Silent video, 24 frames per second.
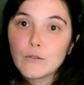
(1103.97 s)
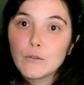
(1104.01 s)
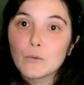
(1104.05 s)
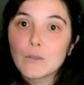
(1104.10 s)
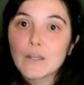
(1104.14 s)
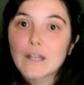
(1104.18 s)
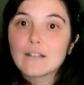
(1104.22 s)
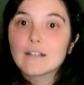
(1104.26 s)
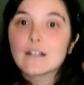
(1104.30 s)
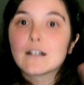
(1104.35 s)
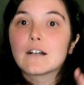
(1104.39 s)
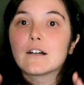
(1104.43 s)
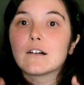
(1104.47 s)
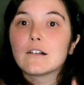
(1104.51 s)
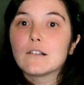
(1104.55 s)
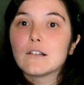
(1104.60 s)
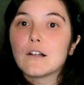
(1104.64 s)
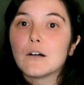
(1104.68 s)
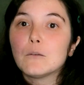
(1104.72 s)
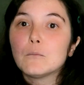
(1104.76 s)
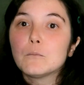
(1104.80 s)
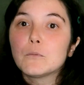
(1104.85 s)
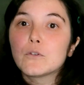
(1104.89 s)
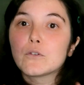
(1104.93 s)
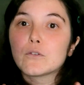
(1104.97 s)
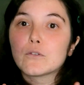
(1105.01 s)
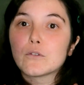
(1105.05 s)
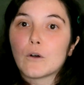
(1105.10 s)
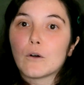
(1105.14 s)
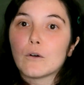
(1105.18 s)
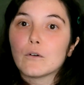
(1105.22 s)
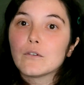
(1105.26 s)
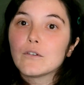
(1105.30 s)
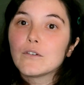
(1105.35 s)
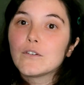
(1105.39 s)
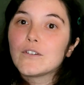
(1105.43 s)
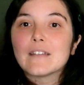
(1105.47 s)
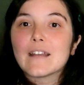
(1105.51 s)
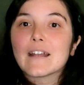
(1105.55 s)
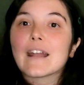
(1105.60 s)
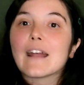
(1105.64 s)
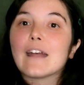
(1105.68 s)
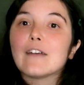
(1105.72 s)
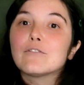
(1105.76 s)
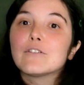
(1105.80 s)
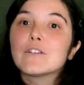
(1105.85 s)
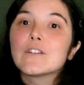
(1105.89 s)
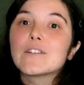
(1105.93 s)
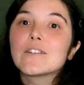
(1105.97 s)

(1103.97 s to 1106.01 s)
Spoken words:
you can clump songs that have a